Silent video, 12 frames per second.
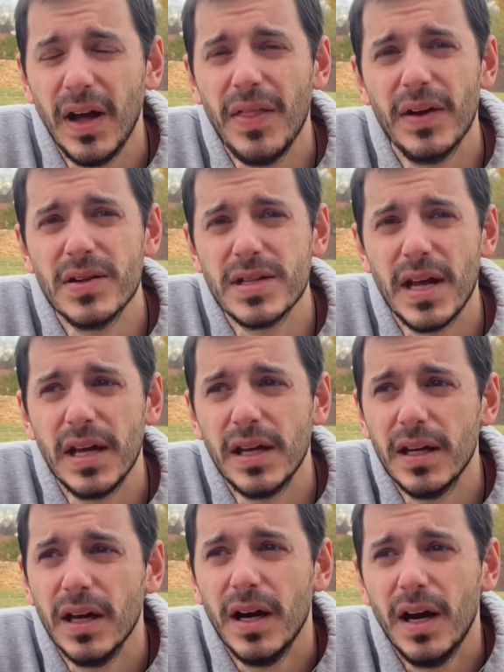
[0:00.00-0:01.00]
There's
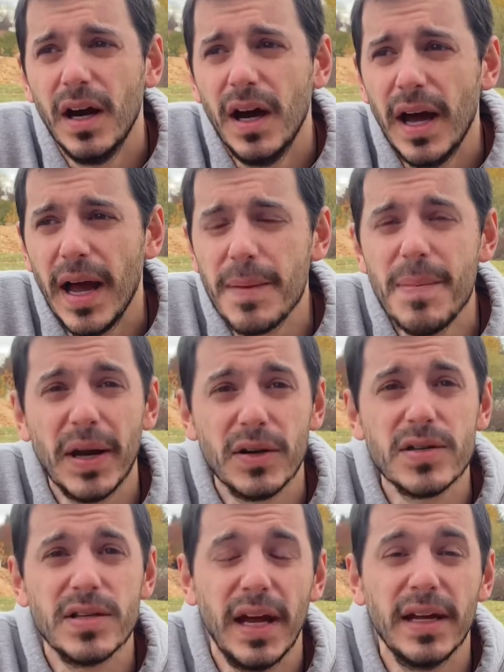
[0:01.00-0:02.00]
a better
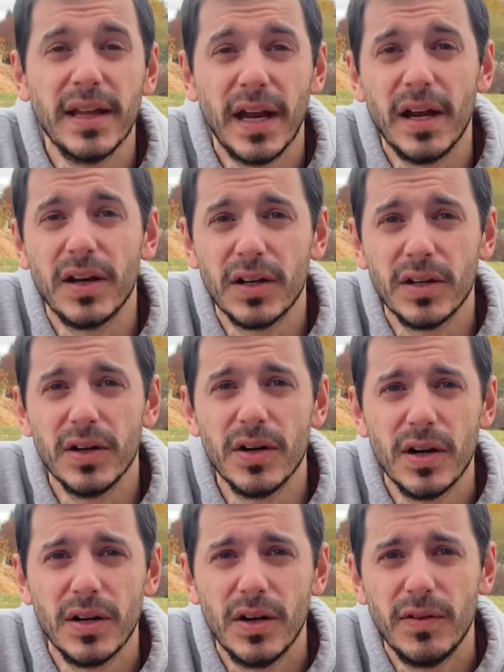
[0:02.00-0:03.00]
saying that I
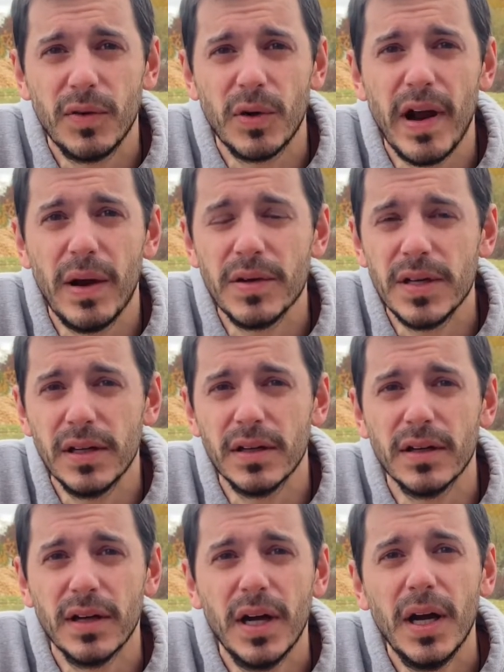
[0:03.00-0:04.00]
heard for around
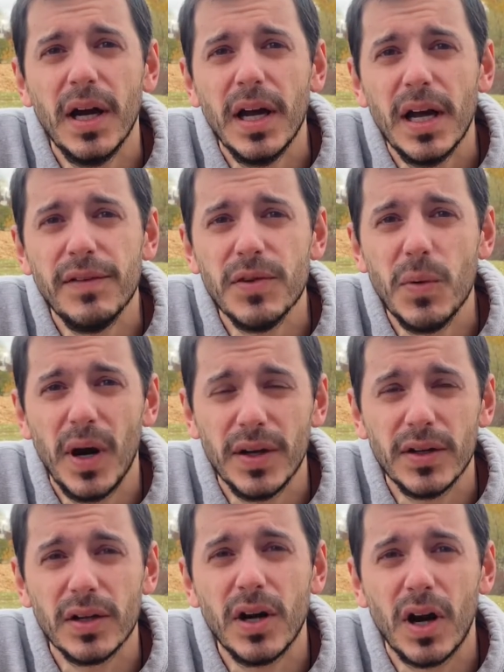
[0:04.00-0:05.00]
here: if you want
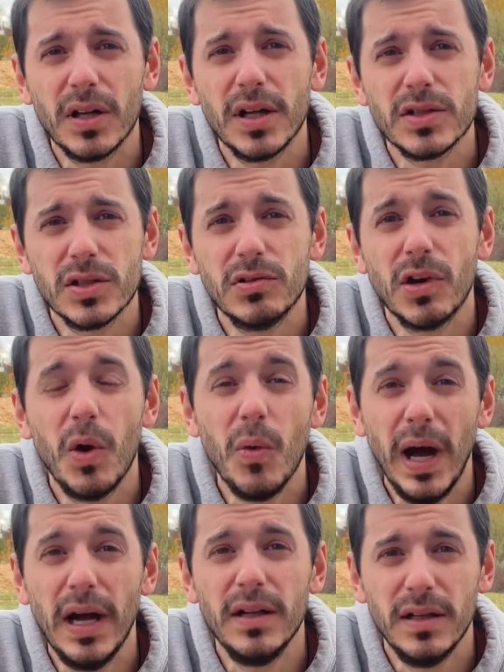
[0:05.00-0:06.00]
your garlic to grow
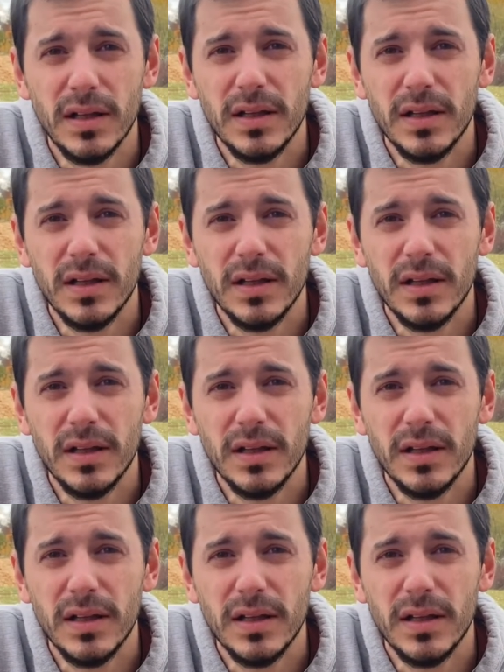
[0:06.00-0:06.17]
well,